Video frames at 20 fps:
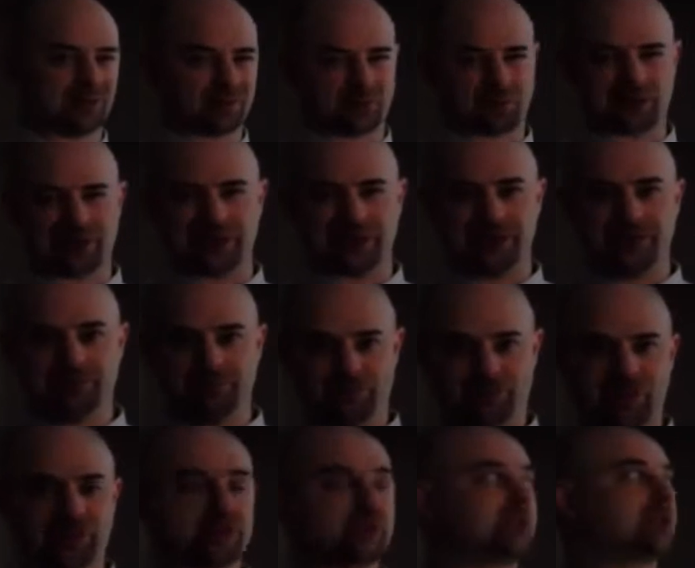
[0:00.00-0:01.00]
array
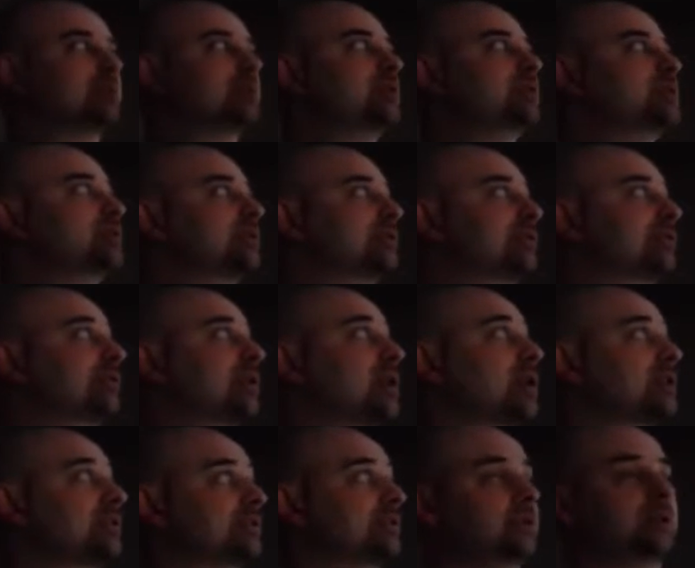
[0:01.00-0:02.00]
in the image in front
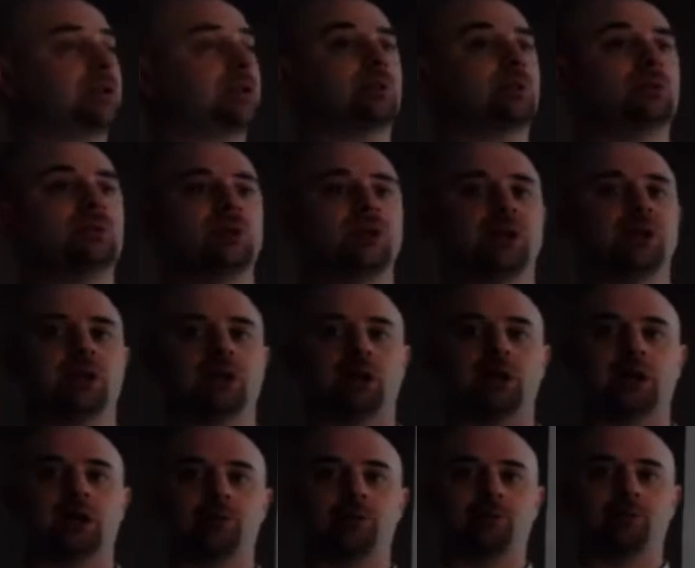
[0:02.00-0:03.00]
of you,
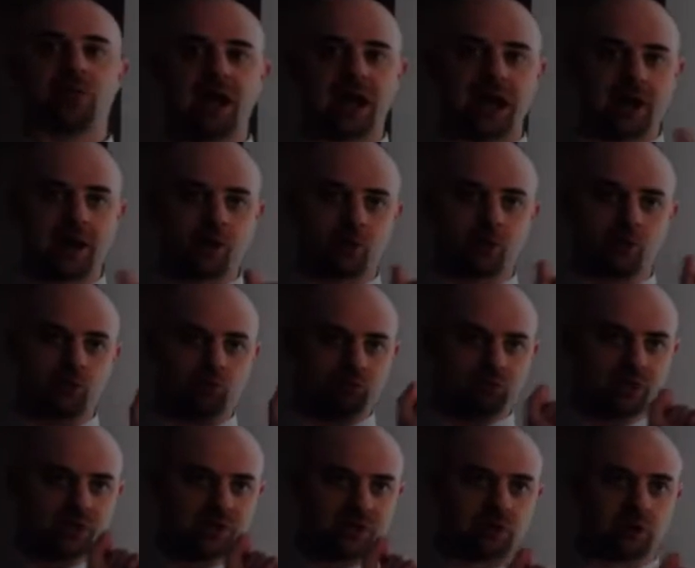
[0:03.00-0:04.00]
how
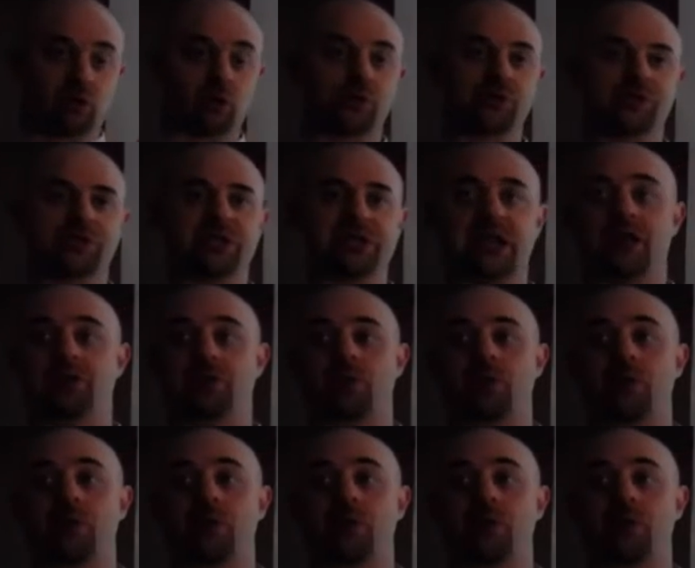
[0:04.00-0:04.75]
close together are they?